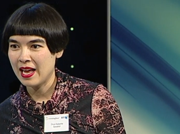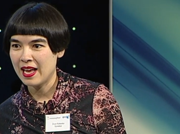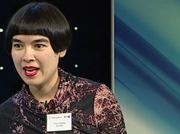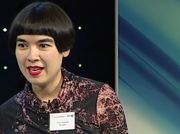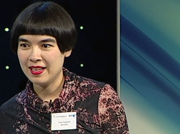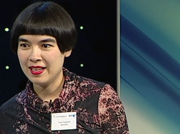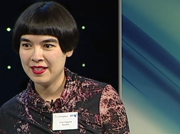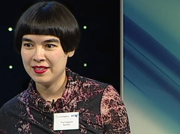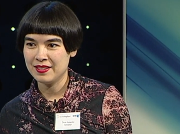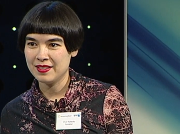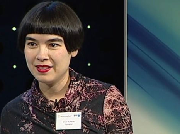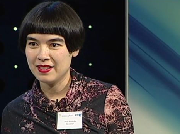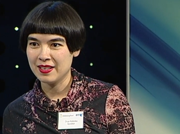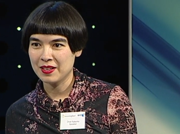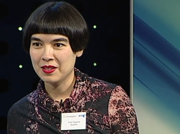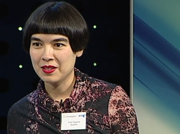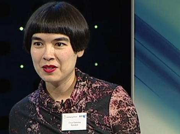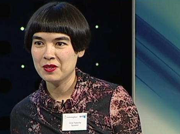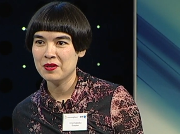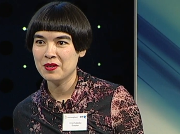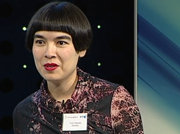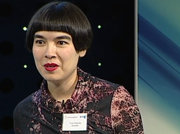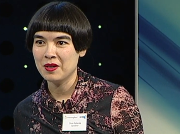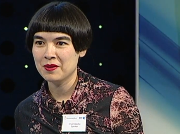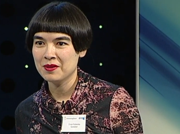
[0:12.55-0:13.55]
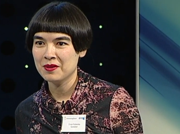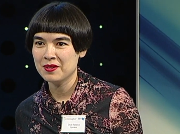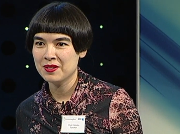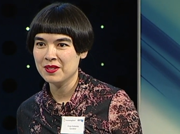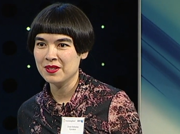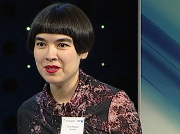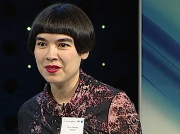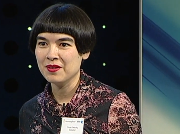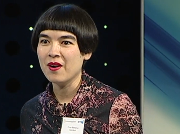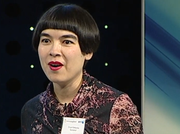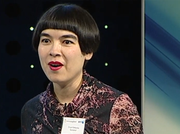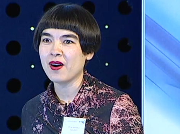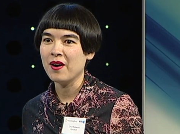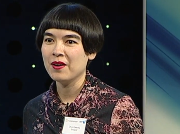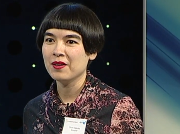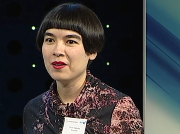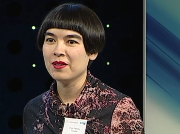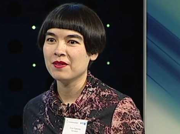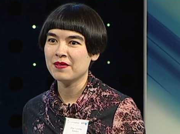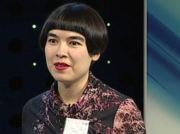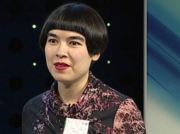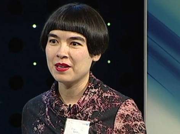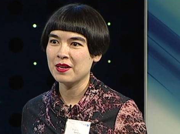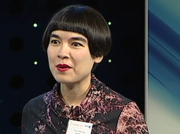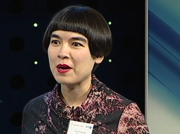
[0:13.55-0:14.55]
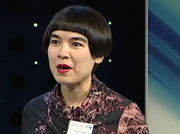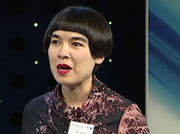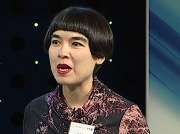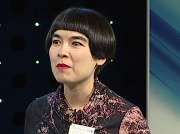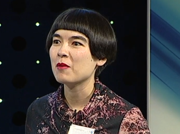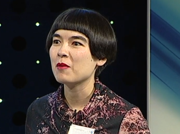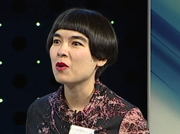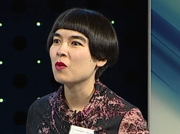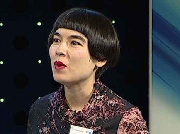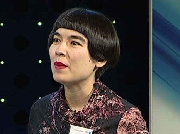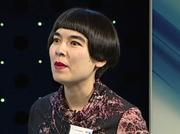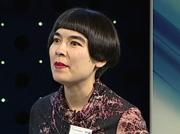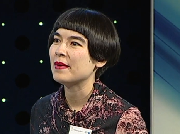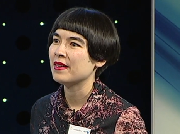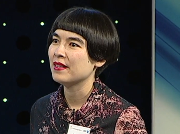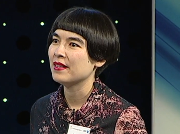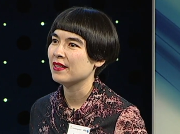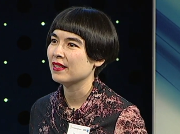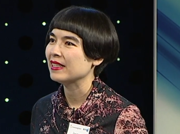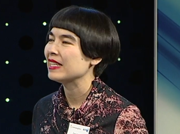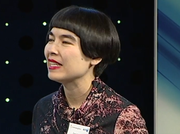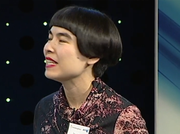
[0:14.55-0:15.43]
and kudos to all of the incredible women